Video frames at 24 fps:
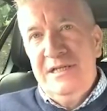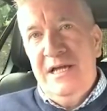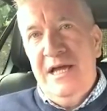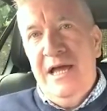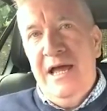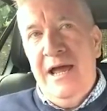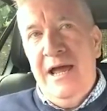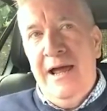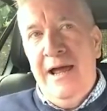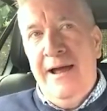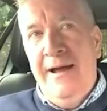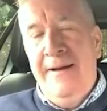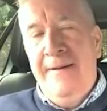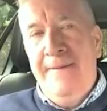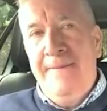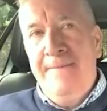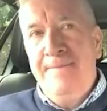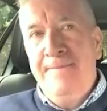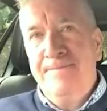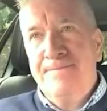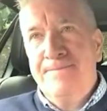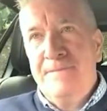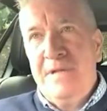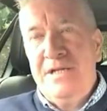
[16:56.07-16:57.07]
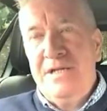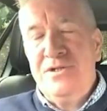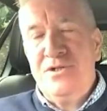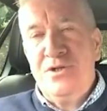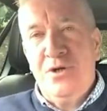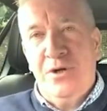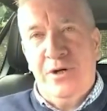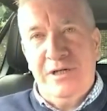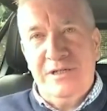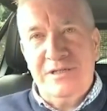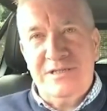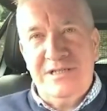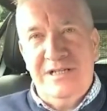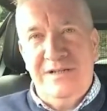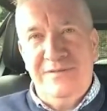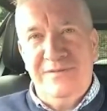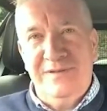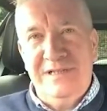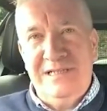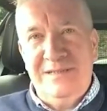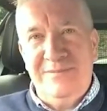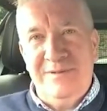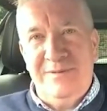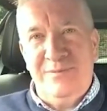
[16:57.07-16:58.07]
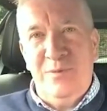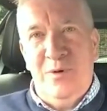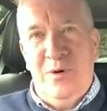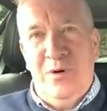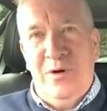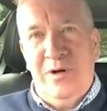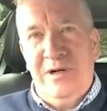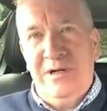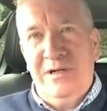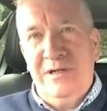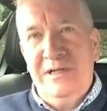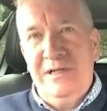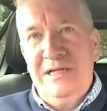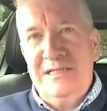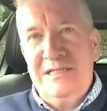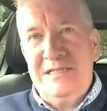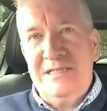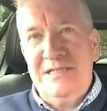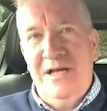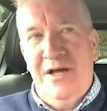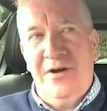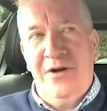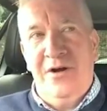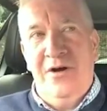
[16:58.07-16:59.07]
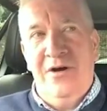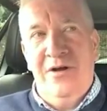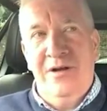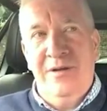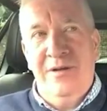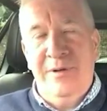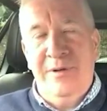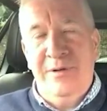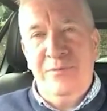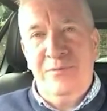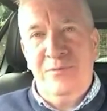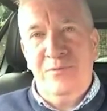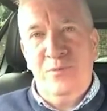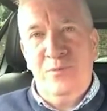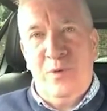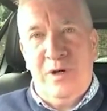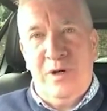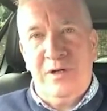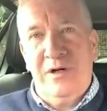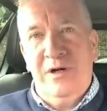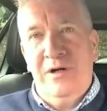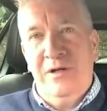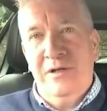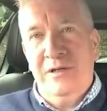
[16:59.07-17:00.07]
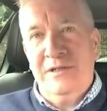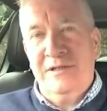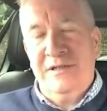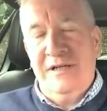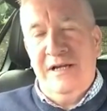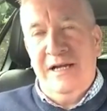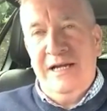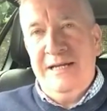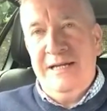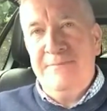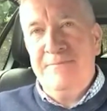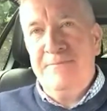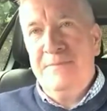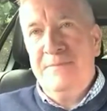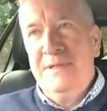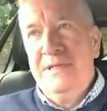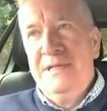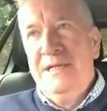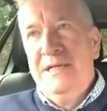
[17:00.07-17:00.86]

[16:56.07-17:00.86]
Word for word: Enjoy yourself a little bit more. It's not all about work all the time.